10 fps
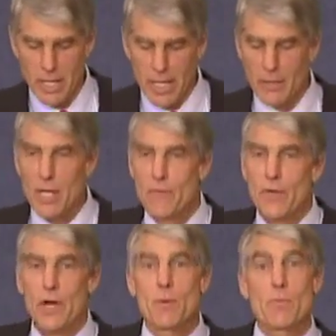and they
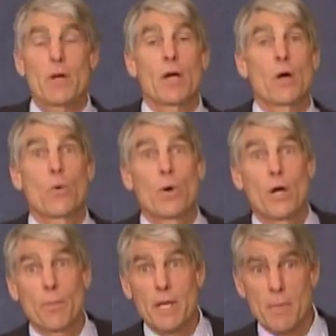very uh,
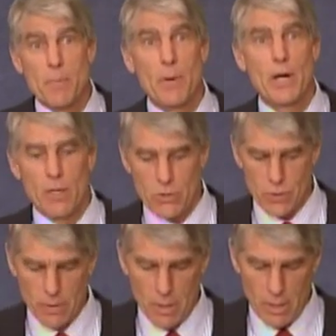well may be
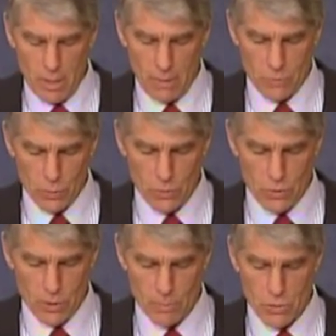parents of
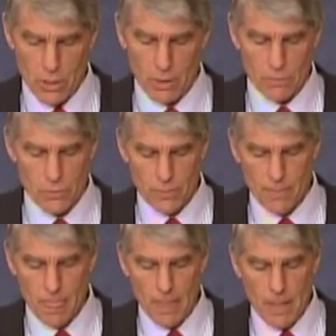students themselves.
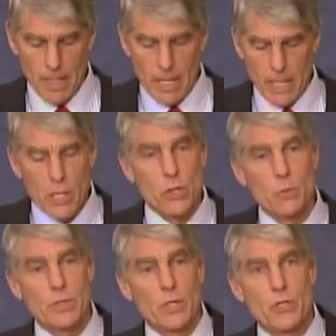And here's
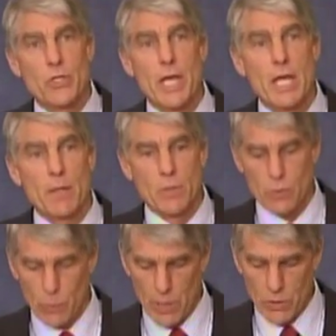what they're saying,
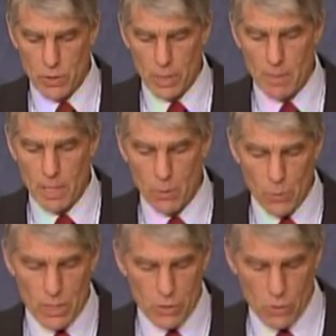Mr. President. Let me, and I'll
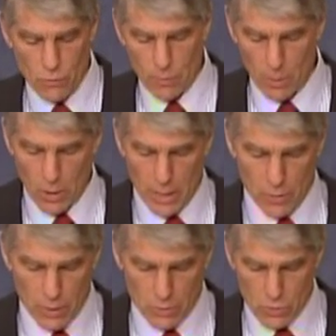read to you from a
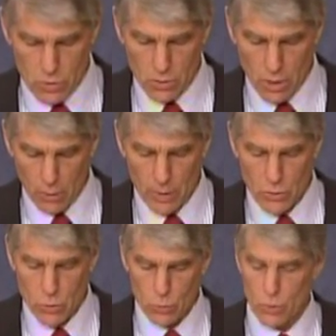letter that the Colorado
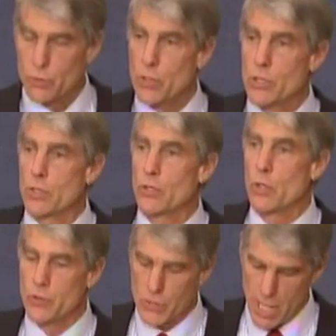School Nutrition
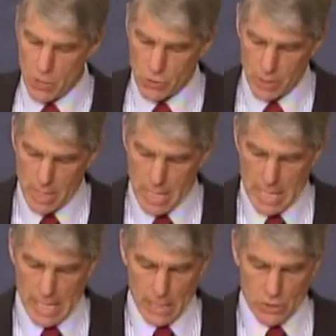Association
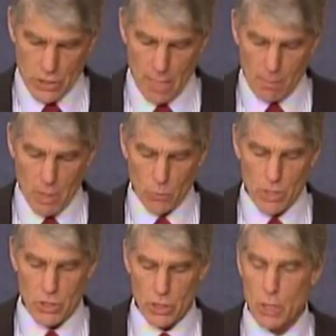sent me
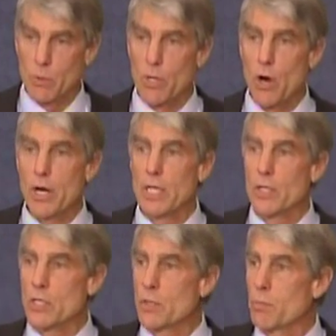recently regarding
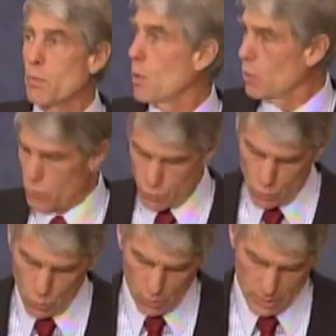this proposed
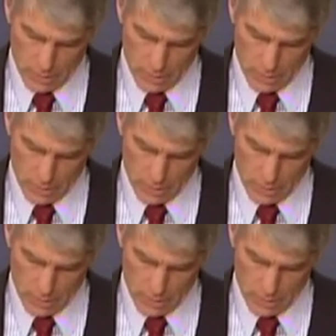rule.